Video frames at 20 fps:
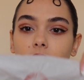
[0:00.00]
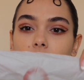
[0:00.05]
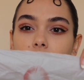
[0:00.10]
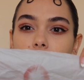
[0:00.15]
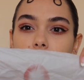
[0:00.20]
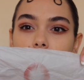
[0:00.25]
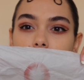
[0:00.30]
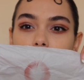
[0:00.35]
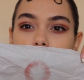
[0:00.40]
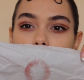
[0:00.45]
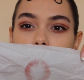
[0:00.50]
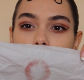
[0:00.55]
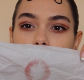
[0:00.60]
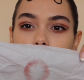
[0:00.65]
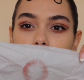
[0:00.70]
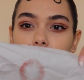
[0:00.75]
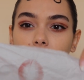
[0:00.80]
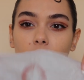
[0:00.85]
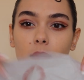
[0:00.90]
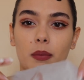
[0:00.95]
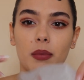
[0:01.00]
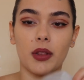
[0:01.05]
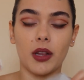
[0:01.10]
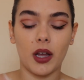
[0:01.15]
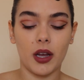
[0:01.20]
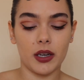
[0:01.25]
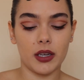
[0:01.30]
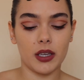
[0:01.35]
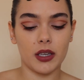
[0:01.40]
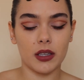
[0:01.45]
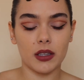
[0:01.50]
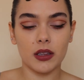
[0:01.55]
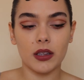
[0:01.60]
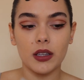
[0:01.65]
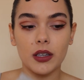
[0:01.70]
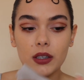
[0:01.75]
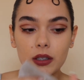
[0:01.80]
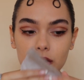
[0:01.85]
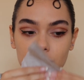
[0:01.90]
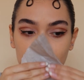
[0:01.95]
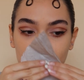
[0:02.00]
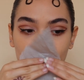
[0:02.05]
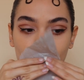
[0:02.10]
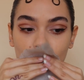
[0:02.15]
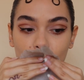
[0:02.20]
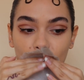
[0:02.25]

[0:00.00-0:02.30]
So that's how the blotting looks.